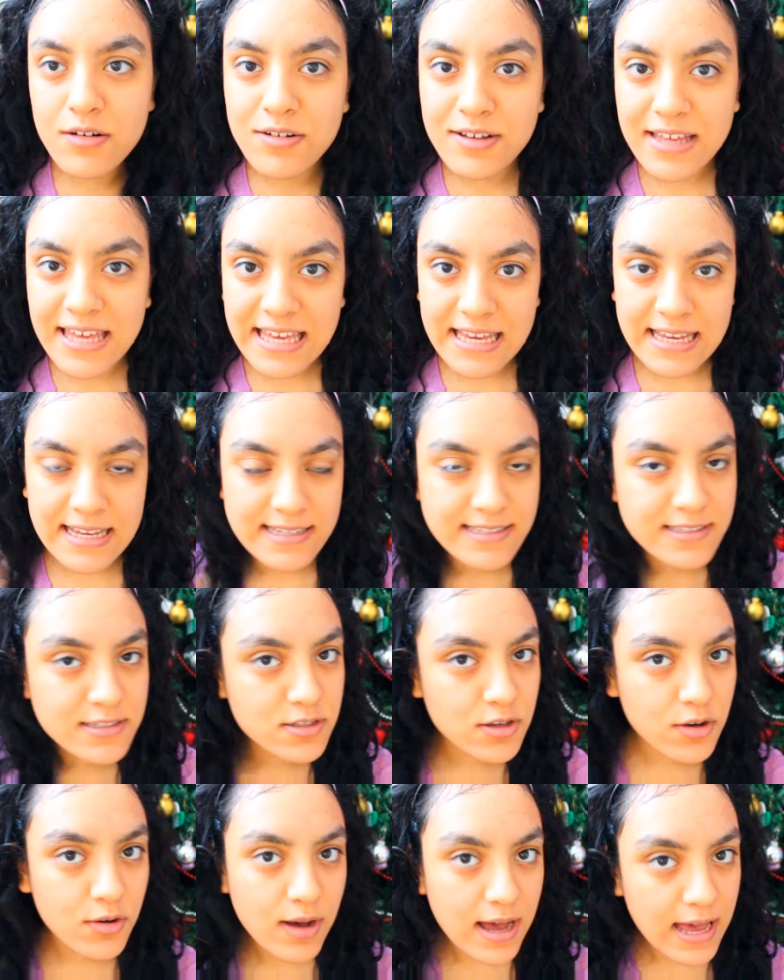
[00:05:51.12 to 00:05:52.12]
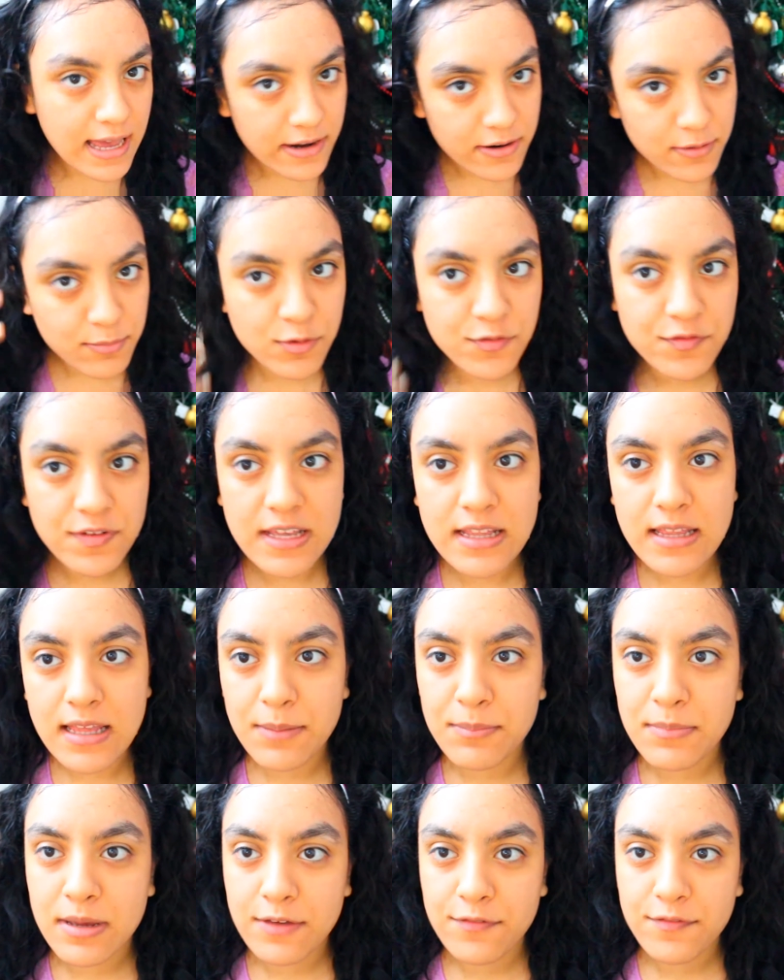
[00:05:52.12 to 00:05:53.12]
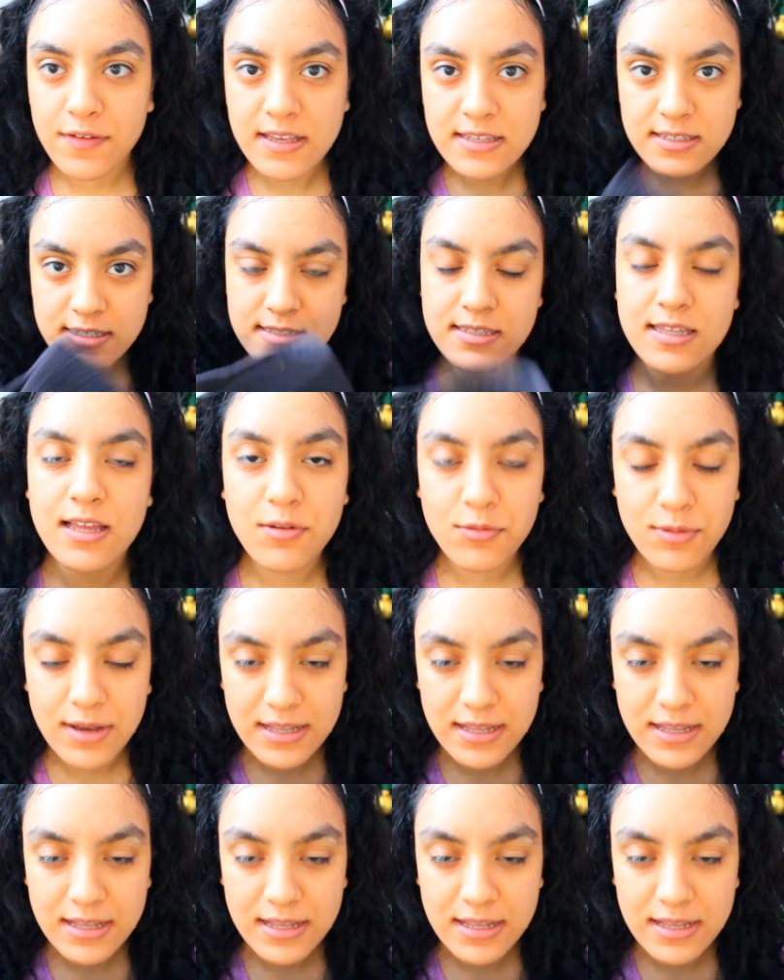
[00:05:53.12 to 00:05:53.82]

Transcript: Okay guys, so I removed it and my face is still